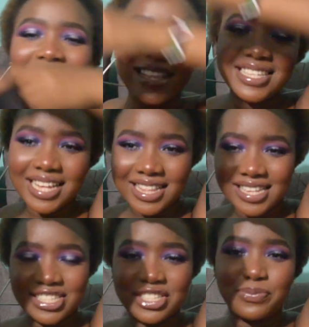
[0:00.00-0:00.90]
these are
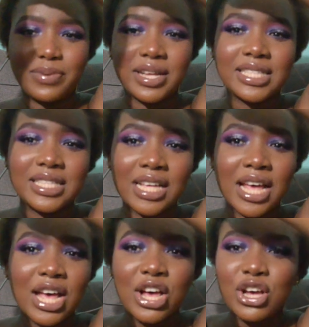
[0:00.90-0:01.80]
the cheapest
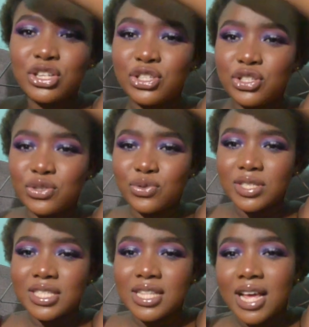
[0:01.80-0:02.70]

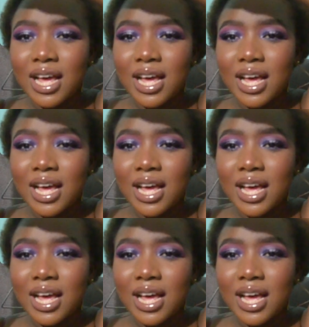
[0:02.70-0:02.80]
shoes